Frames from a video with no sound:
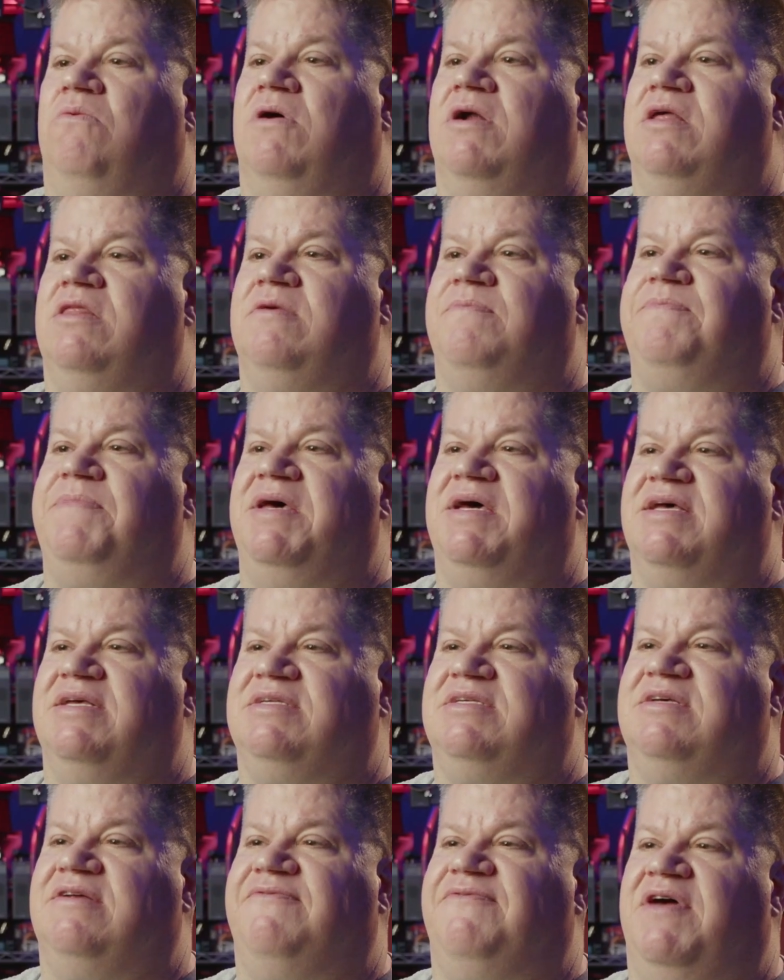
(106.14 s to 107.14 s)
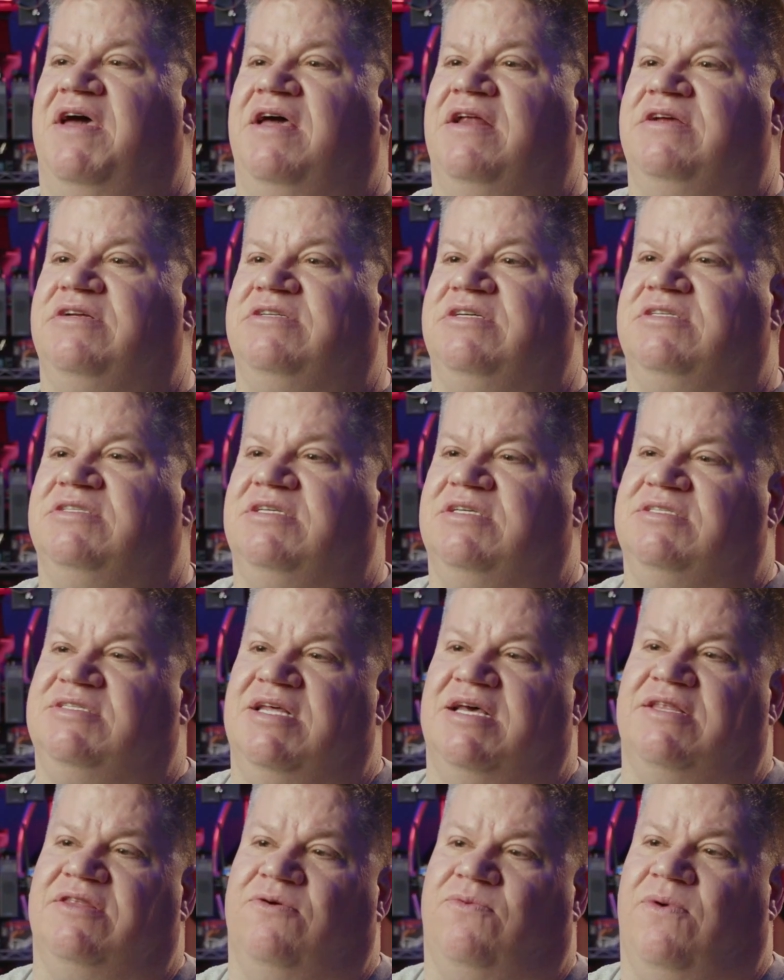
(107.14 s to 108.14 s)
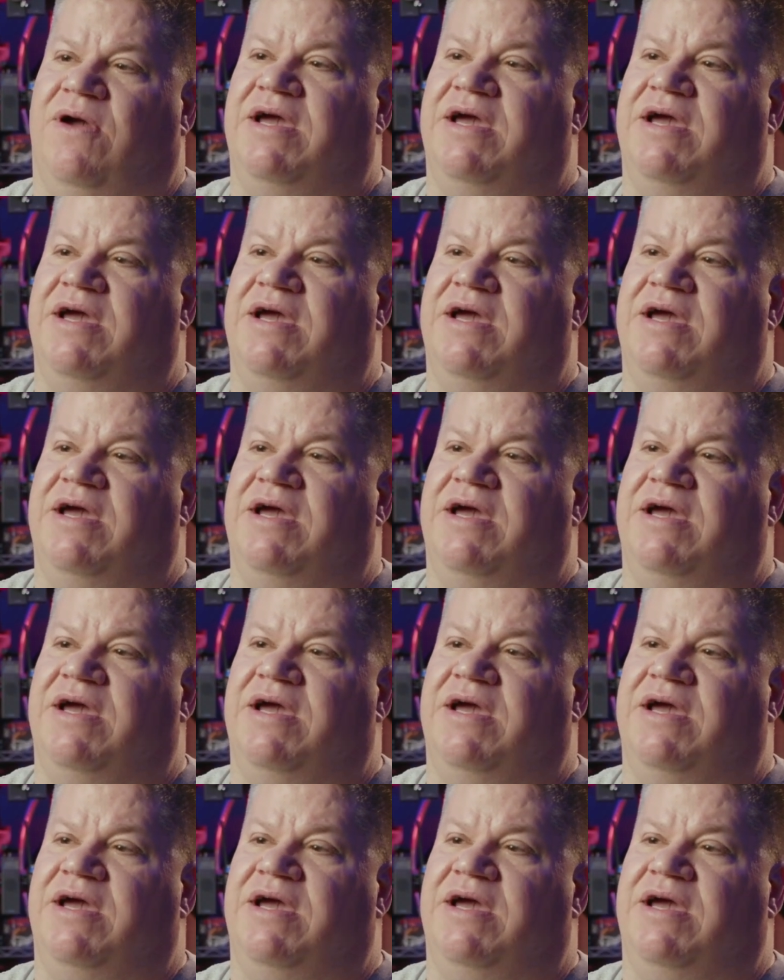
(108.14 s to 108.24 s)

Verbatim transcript: One of the biggest advantages is that